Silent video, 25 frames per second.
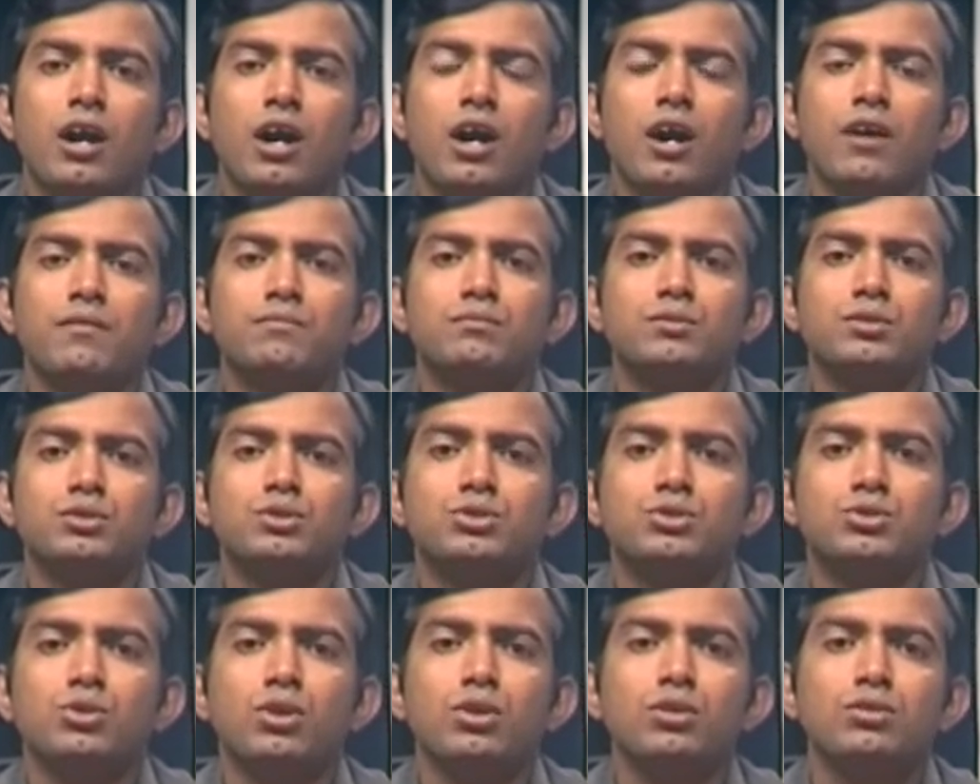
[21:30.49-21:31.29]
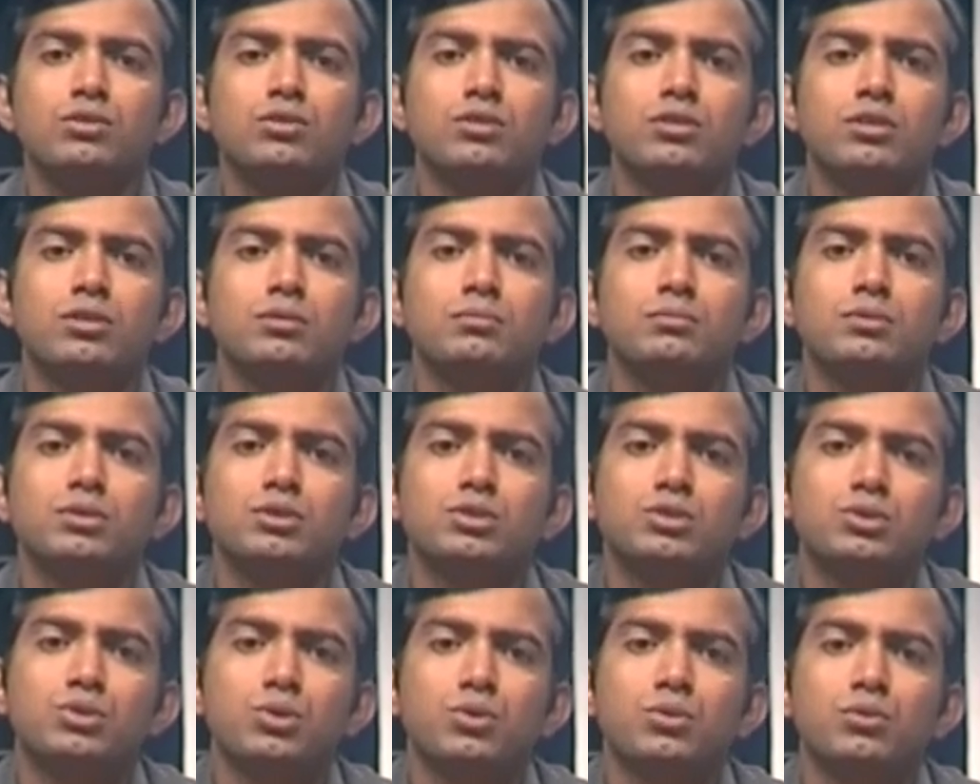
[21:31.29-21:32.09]
After short-term
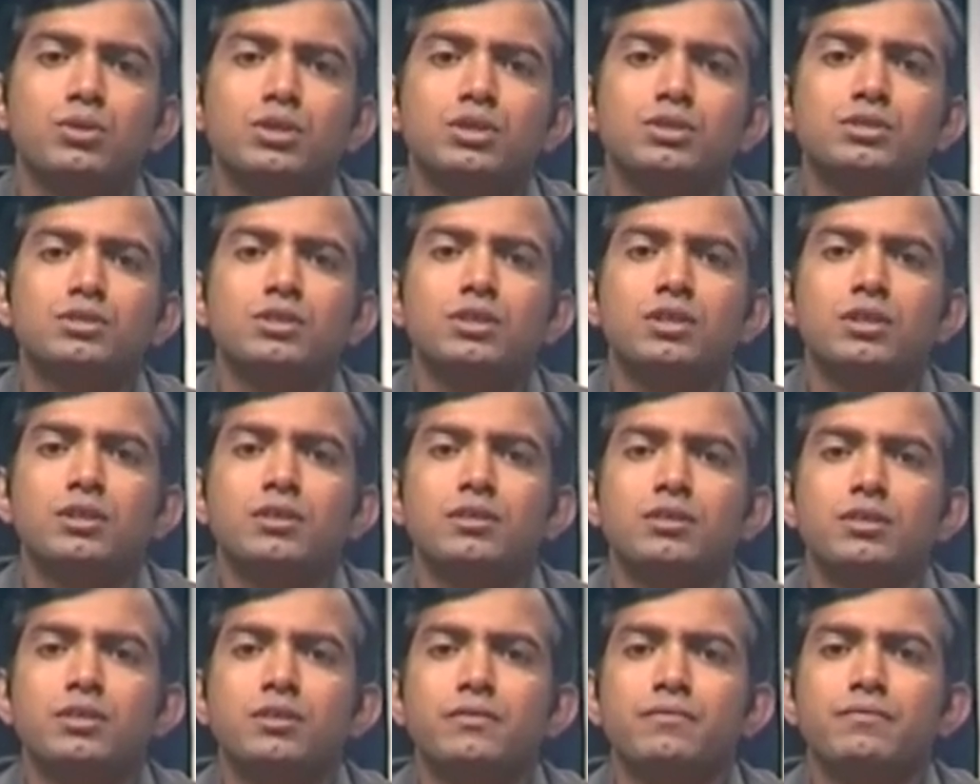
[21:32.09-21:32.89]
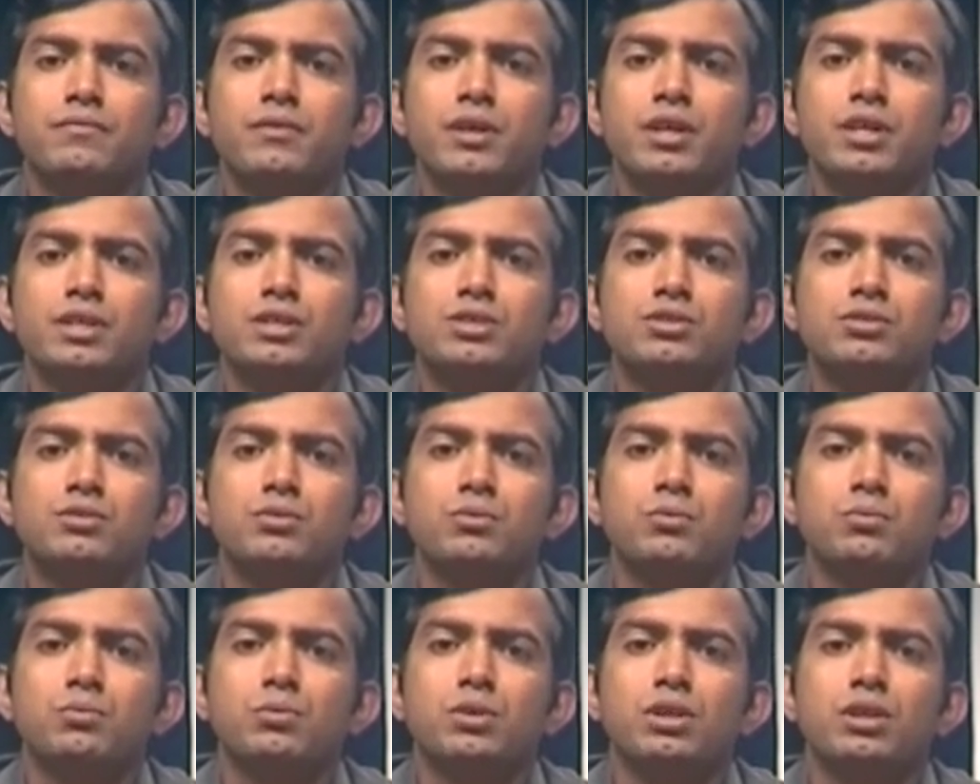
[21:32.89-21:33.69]
storage, the waste
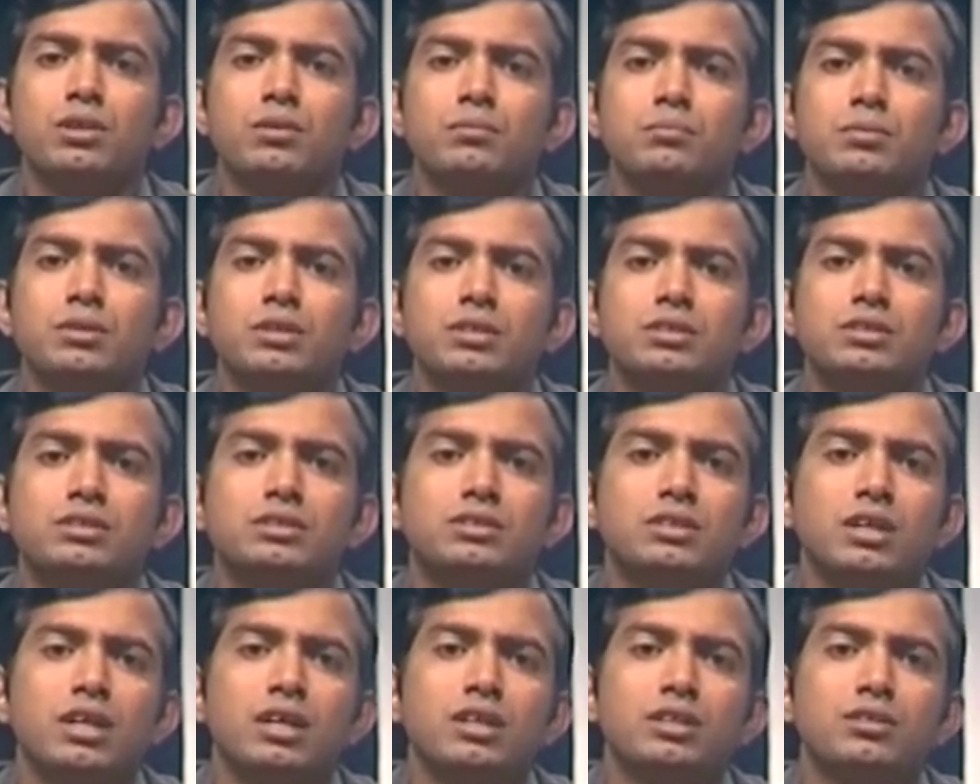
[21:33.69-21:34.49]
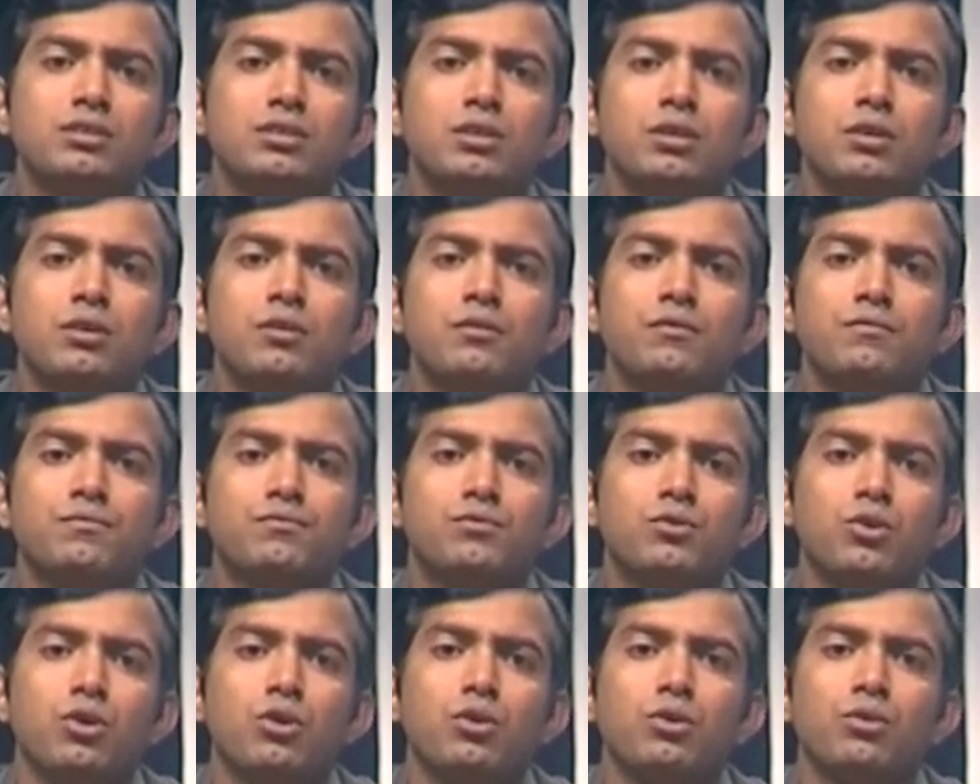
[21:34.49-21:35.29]
will be sent
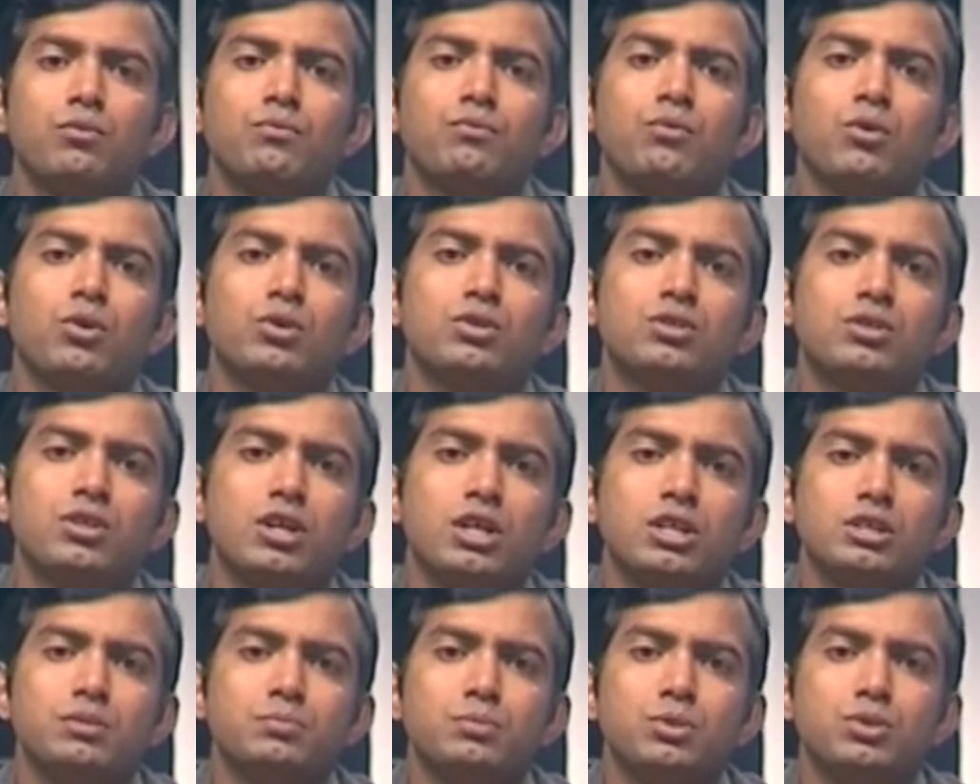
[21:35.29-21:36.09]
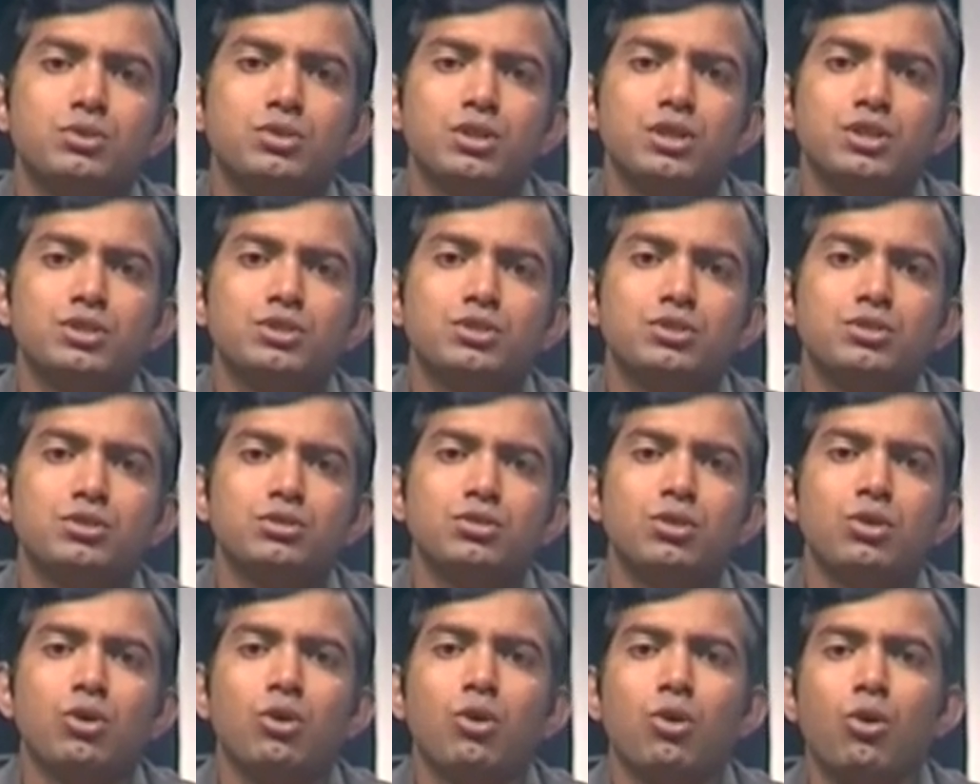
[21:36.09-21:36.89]
for
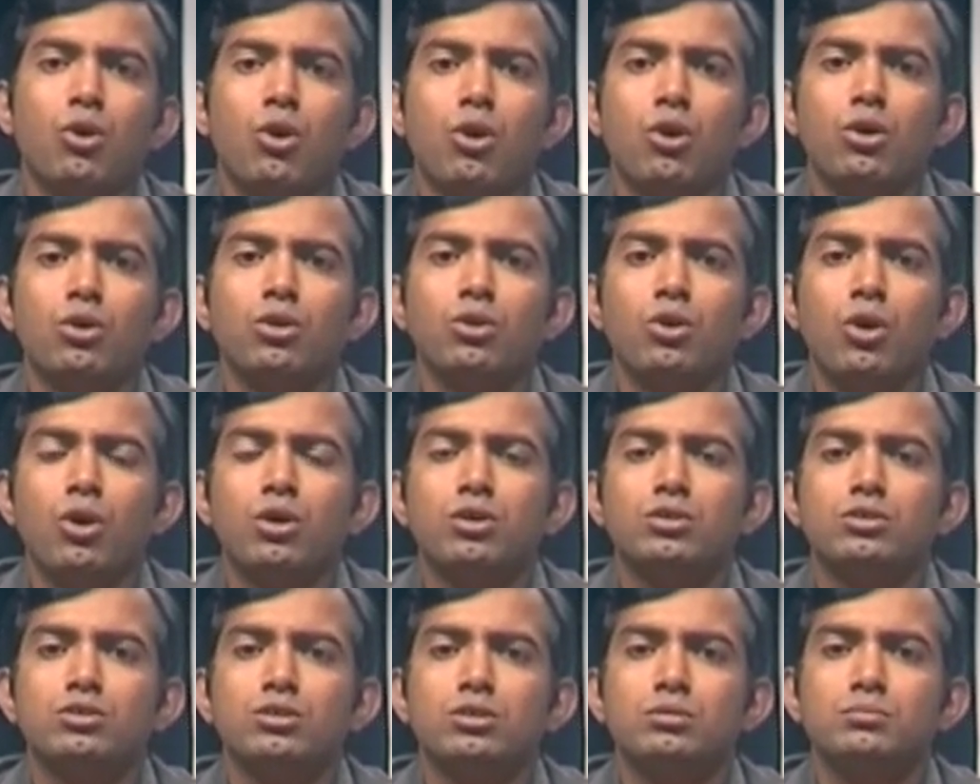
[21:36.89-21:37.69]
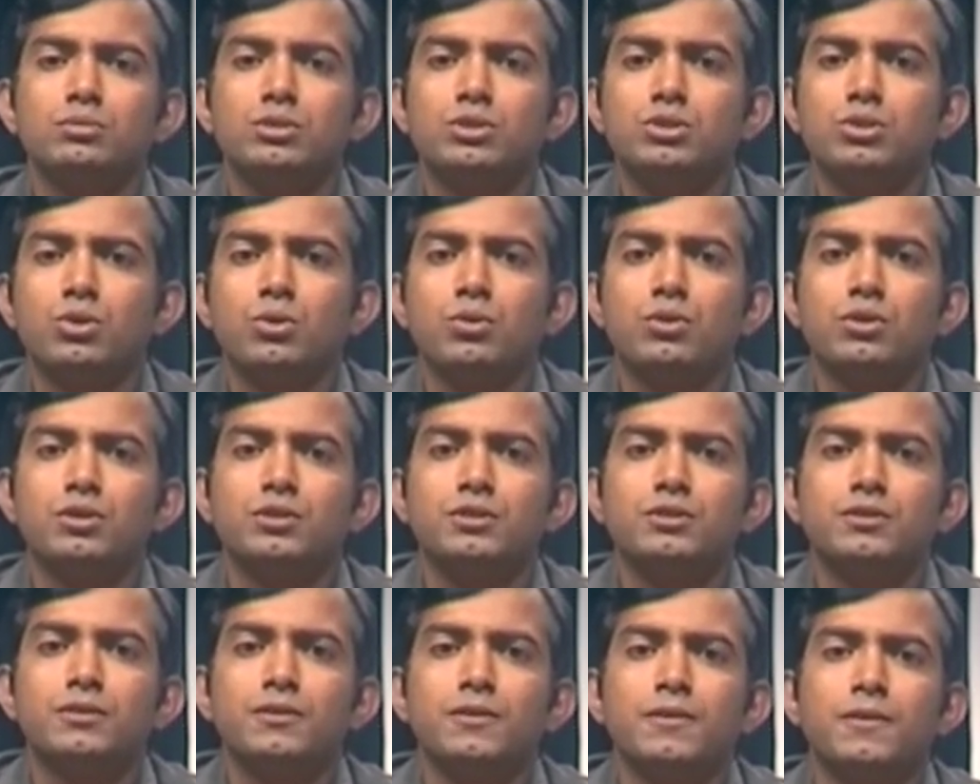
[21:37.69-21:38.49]
transmutation or long-term
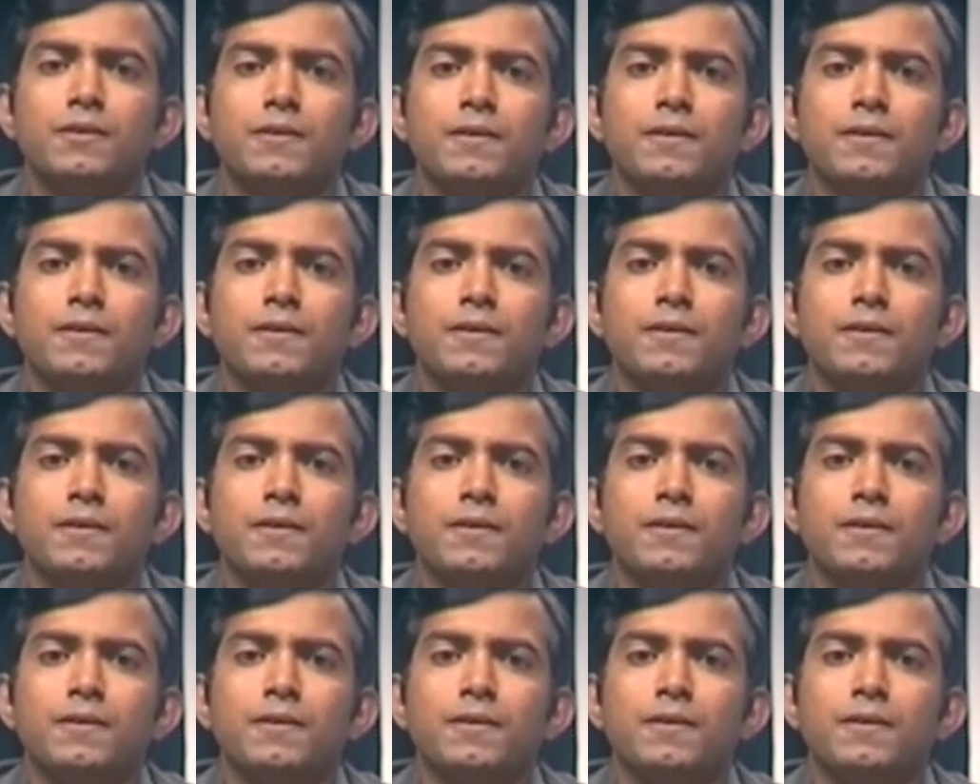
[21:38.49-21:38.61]
storage.